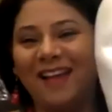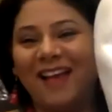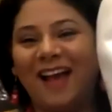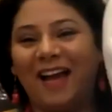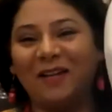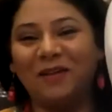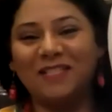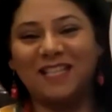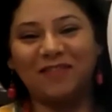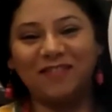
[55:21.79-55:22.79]
I know
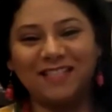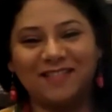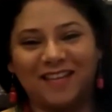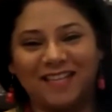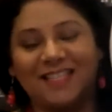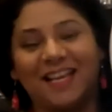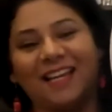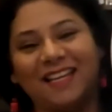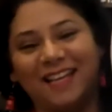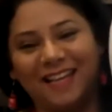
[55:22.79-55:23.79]
Stephanie is very
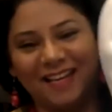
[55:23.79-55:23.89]
excited.